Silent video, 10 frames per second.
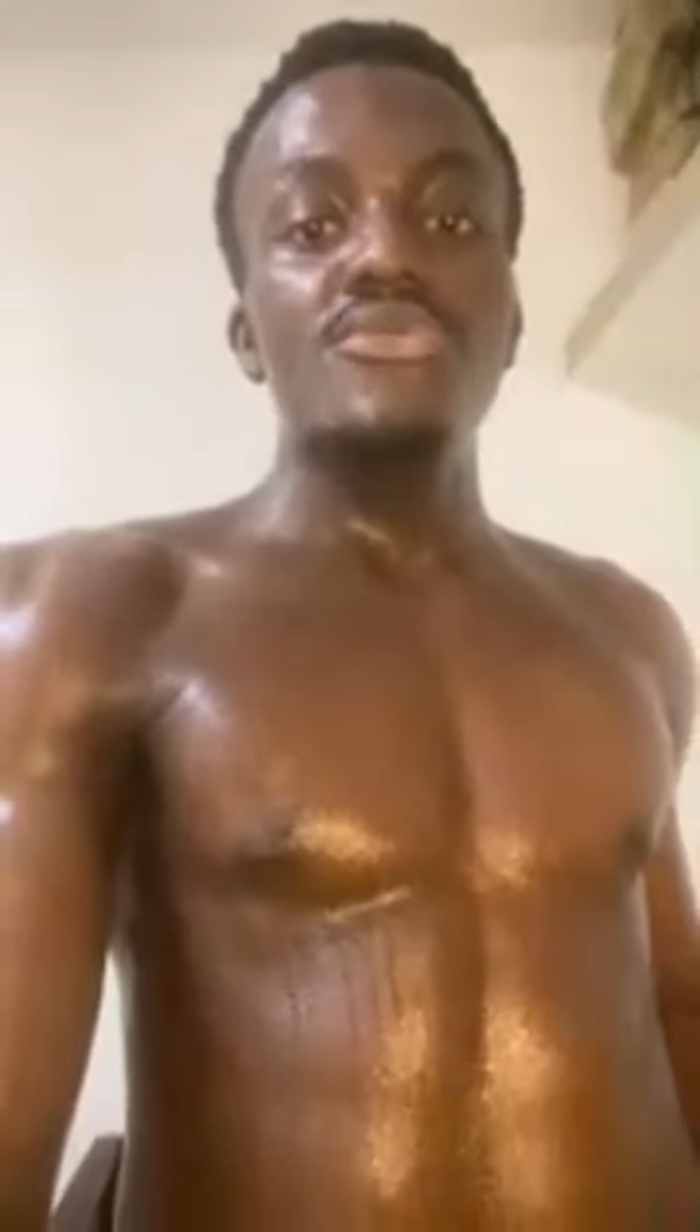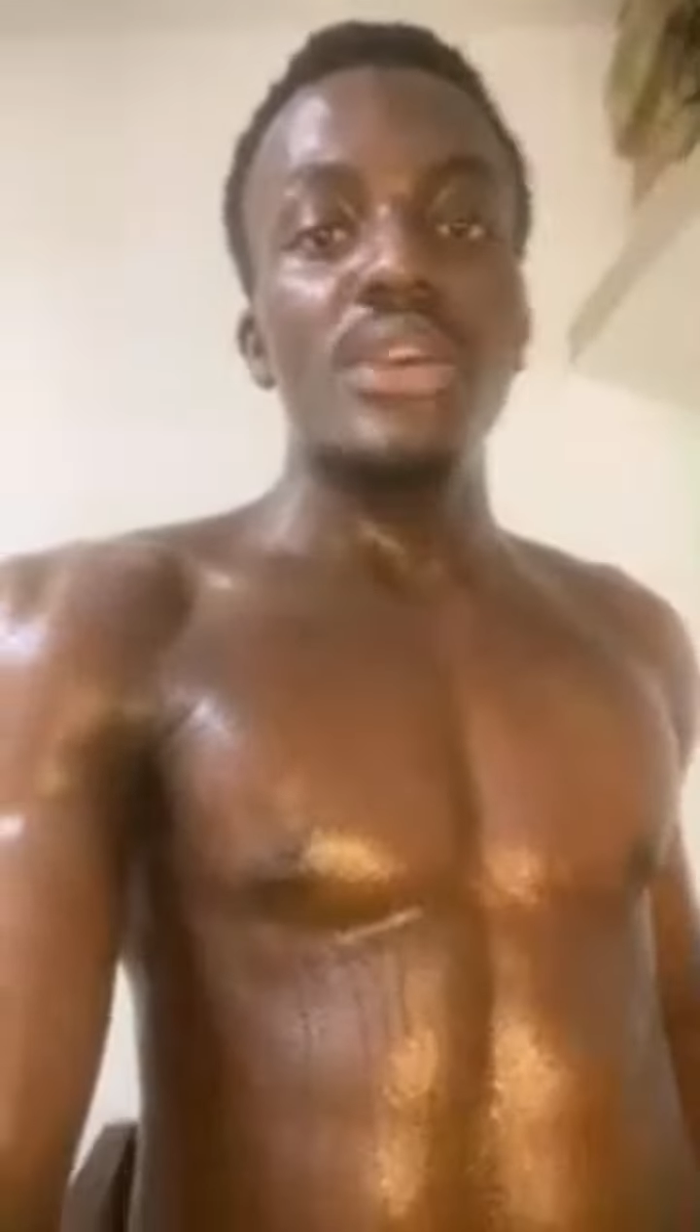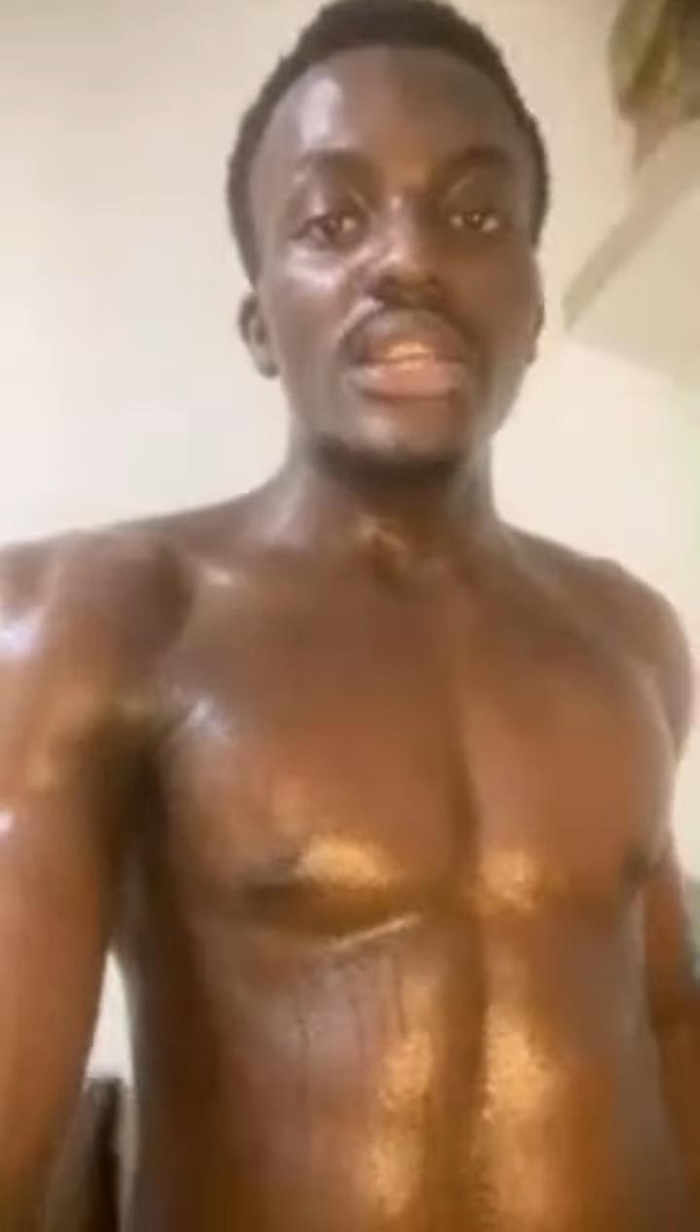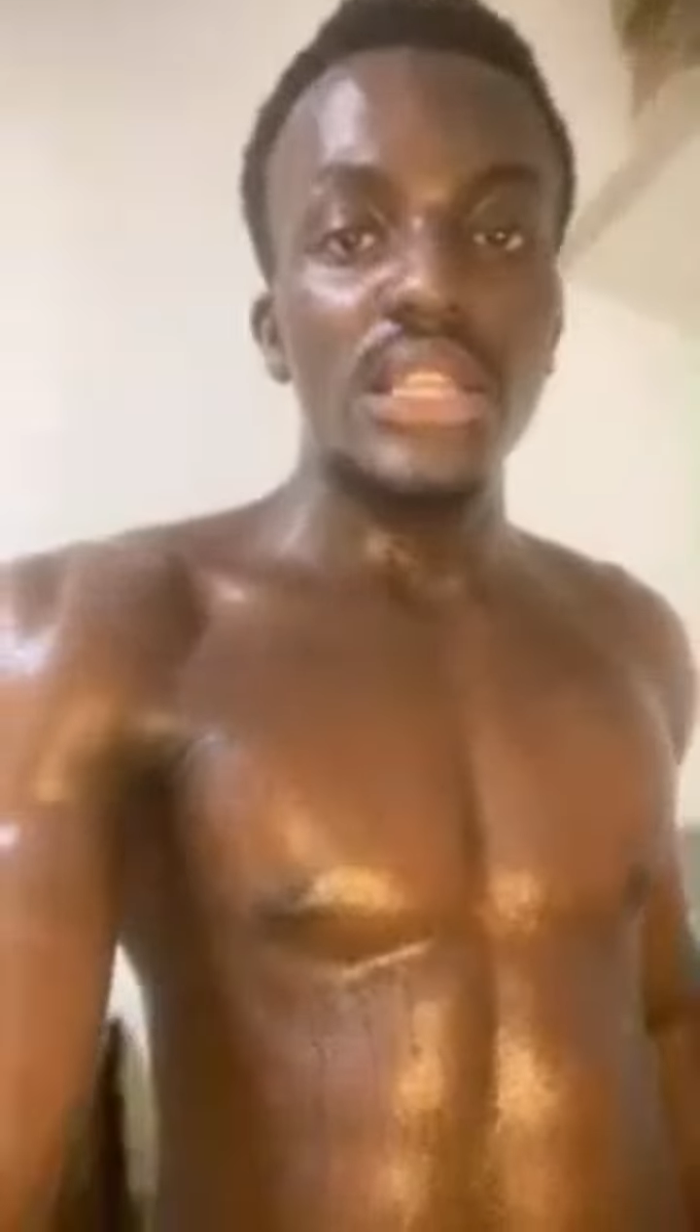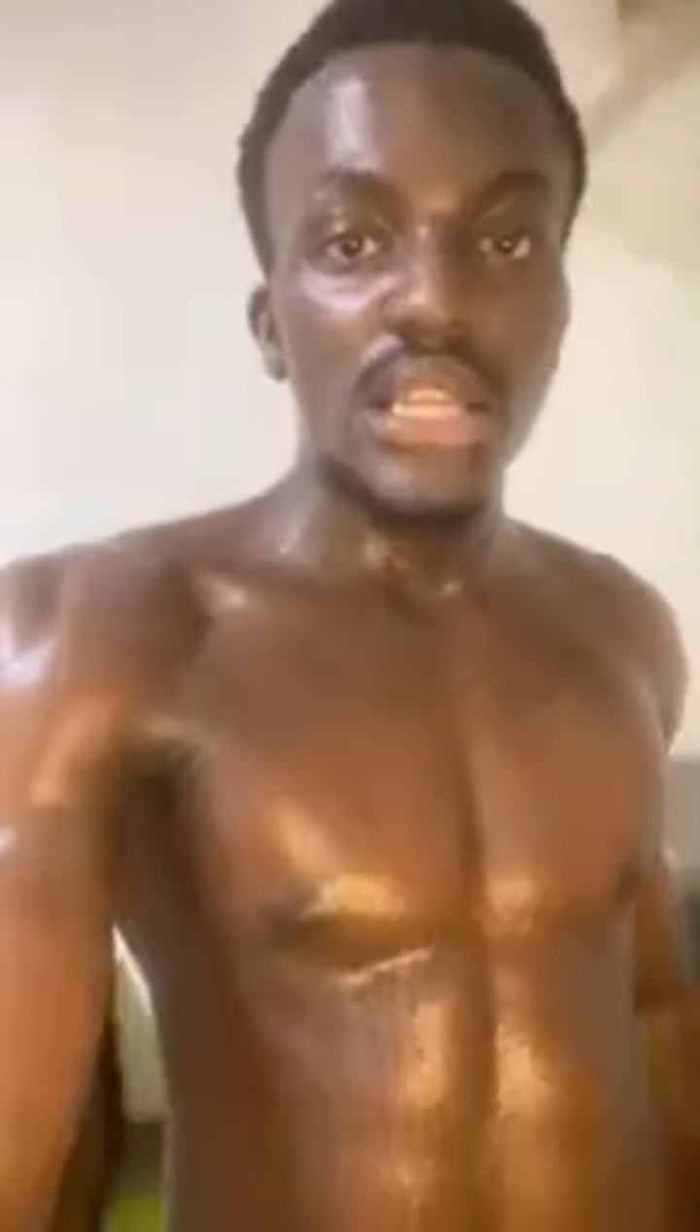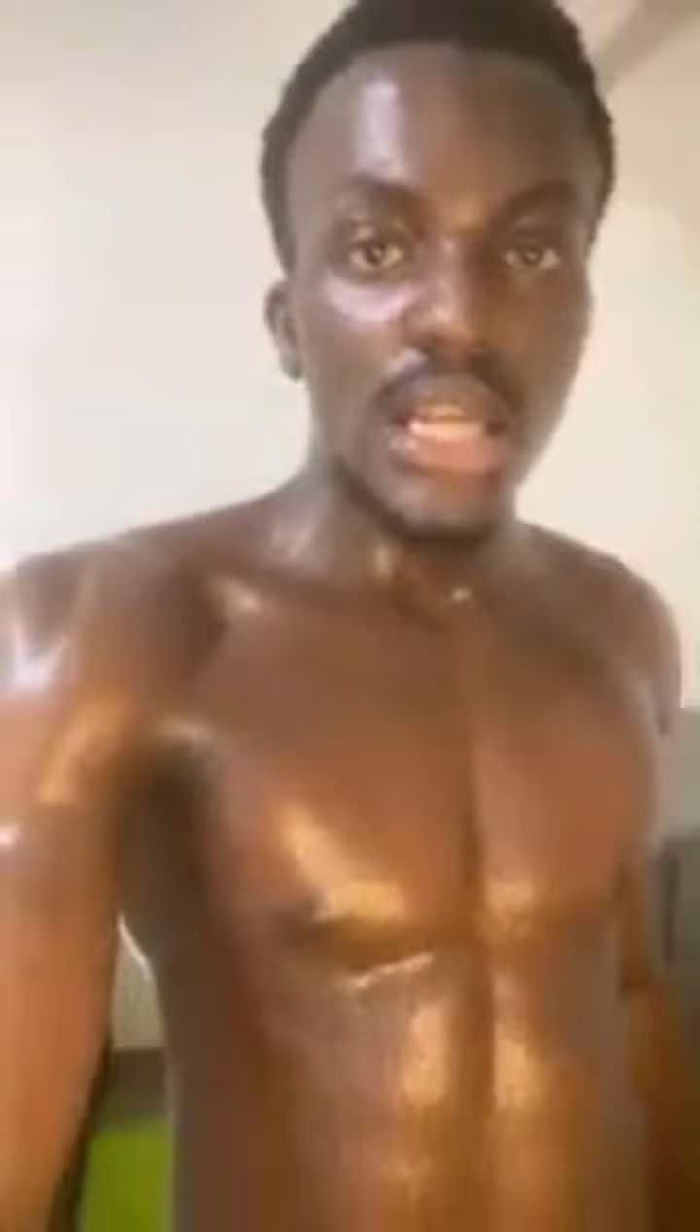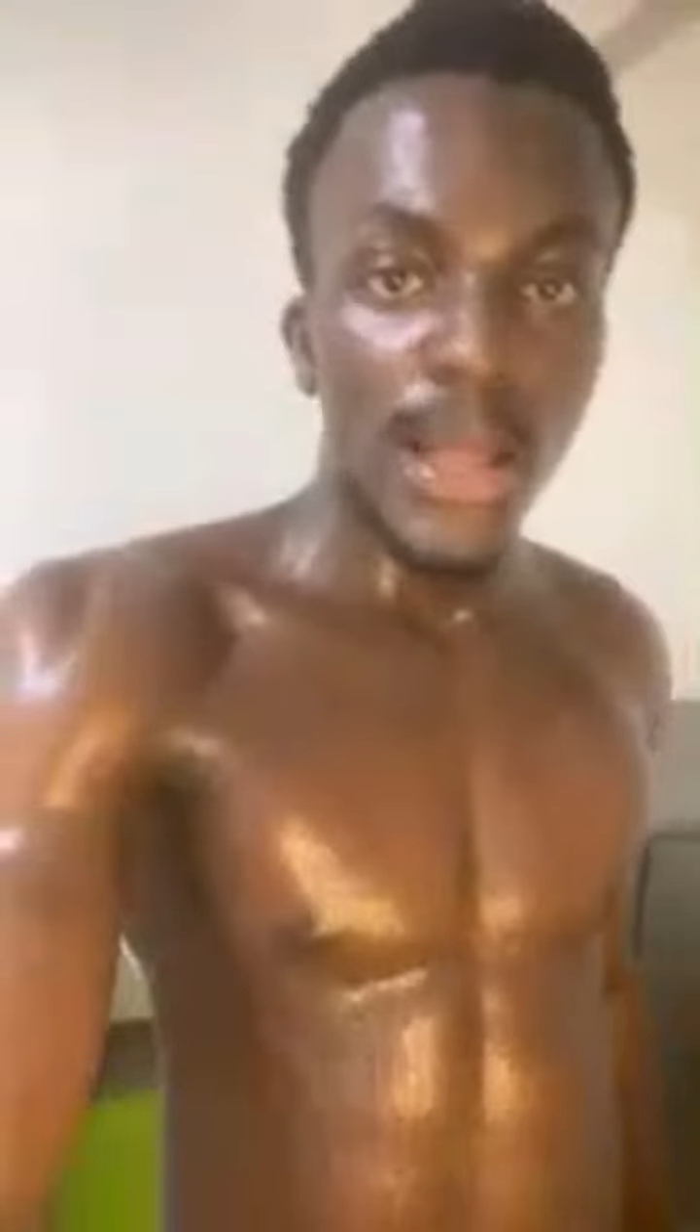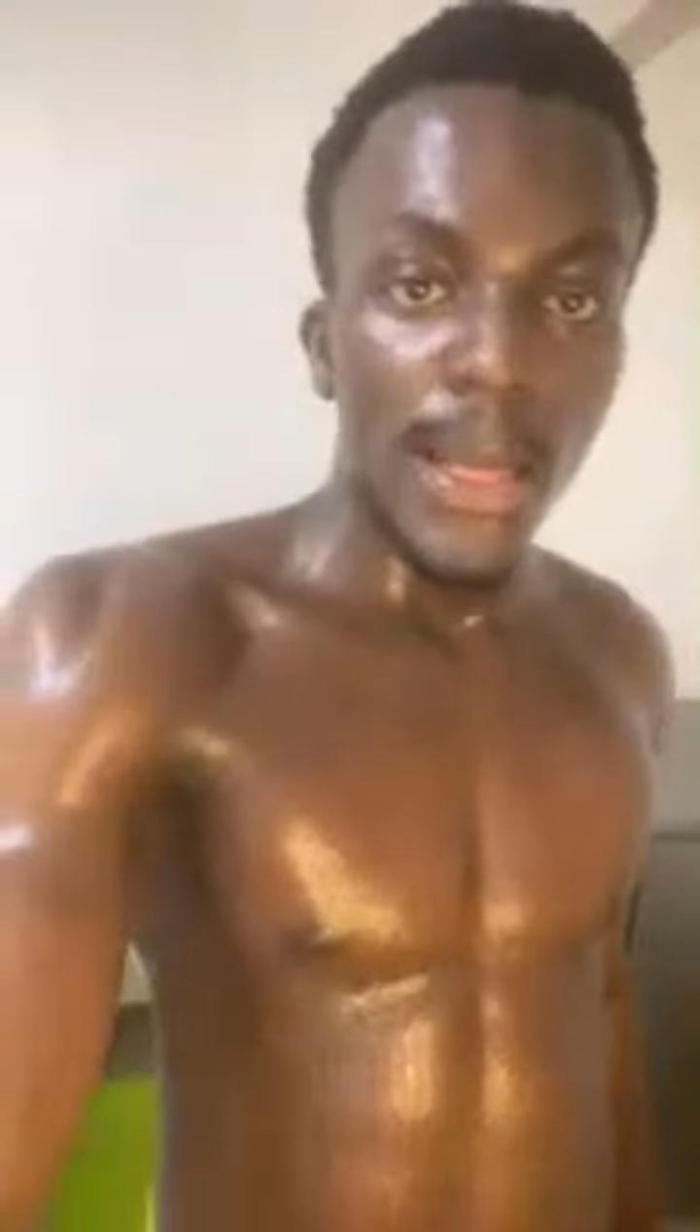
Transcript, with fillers: crazy.